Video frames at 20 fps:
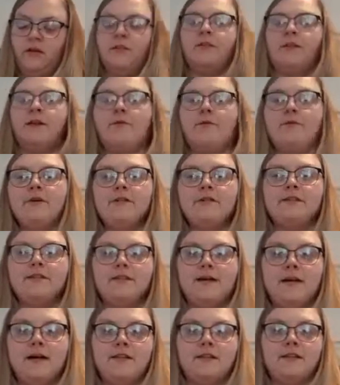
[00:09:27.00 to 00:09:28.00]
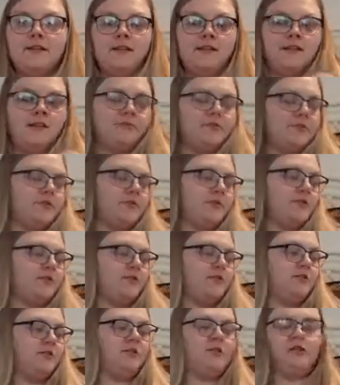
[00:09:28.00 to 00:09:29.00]
There was nothing. It was just a
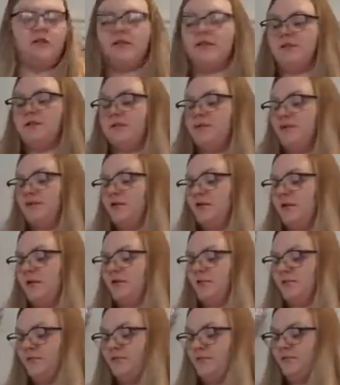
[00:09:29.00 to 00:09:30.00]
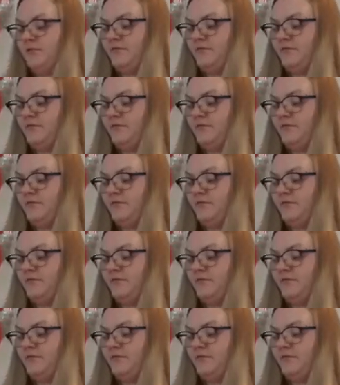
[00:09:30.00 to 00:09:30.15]
tease. So dumb.